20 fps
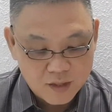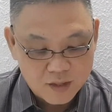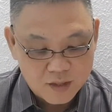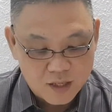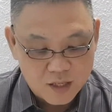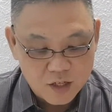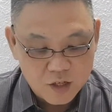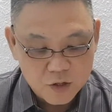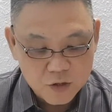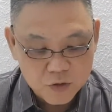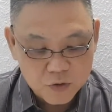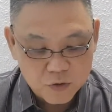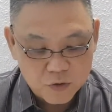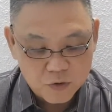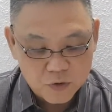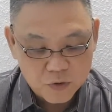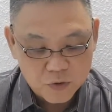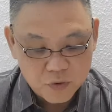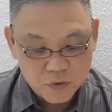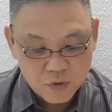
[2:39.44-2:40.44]
the
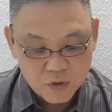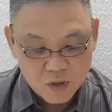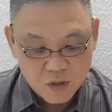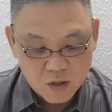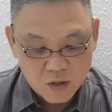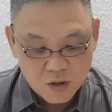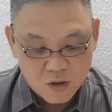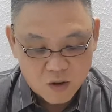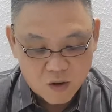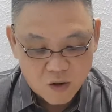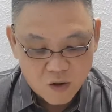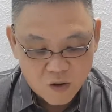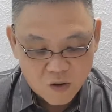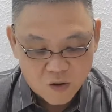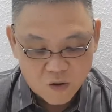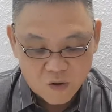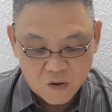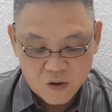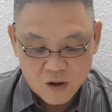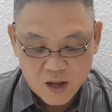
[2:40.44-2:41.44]
issue
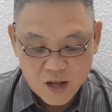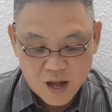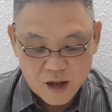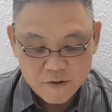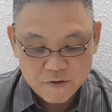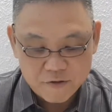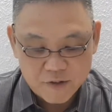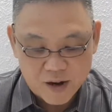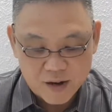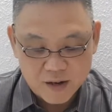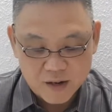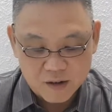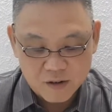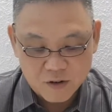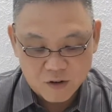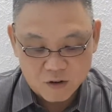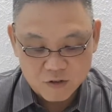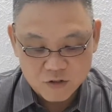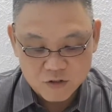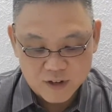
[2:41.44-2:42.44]
or unfair
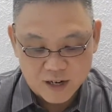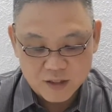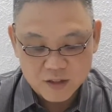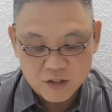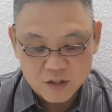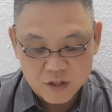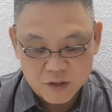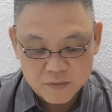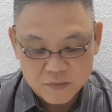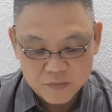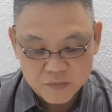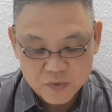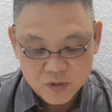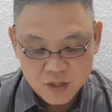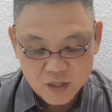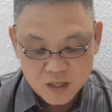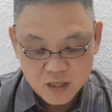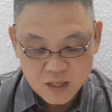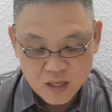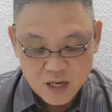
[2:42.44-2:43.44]
contract term
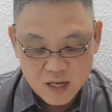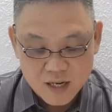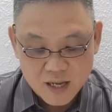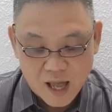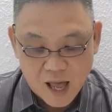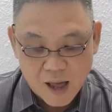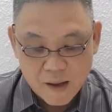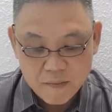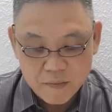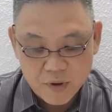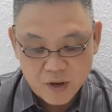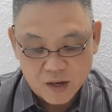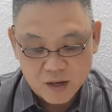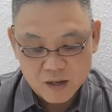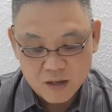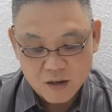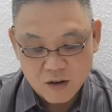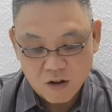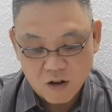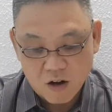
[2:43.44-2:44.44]
in the ambit
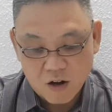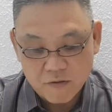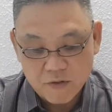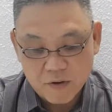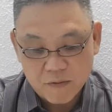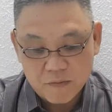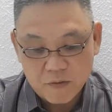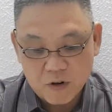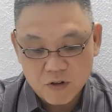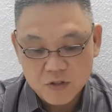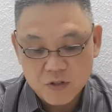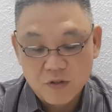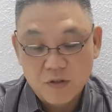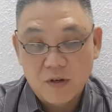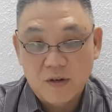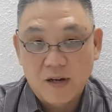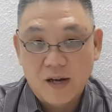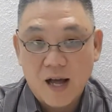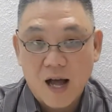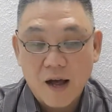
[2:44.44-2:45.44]
of the
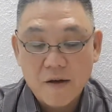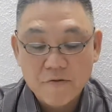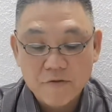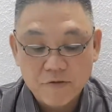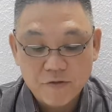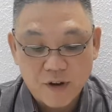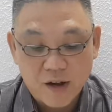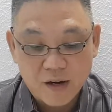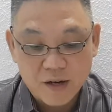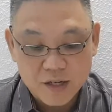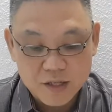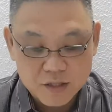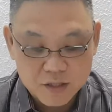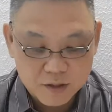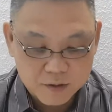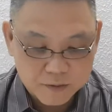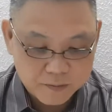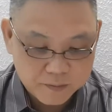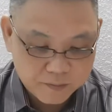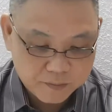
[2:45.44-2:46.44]
procedural unfairness.